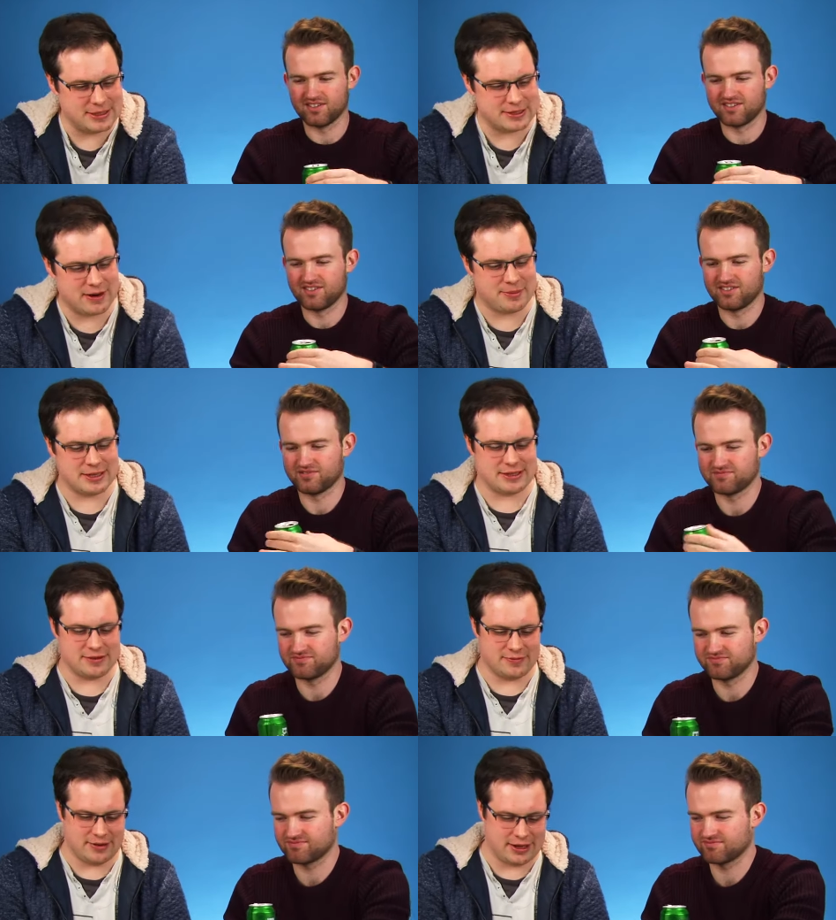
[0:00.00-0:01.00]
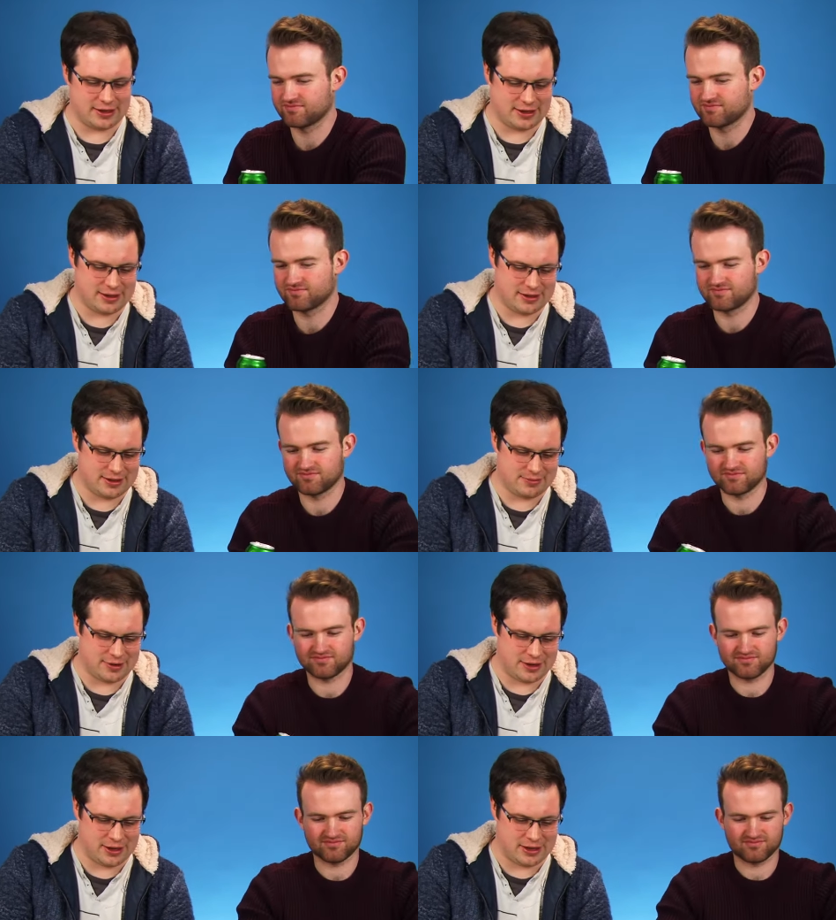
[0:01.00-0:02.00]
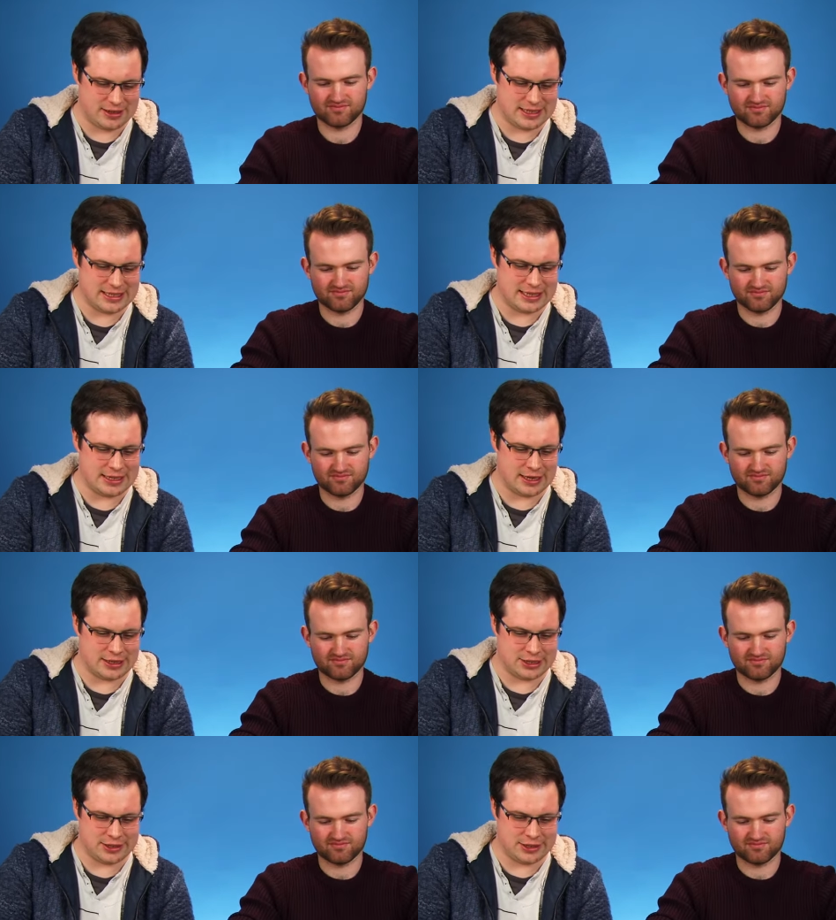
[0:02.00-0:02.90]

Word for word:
Speaker 1: this is reminiscent of like my teenage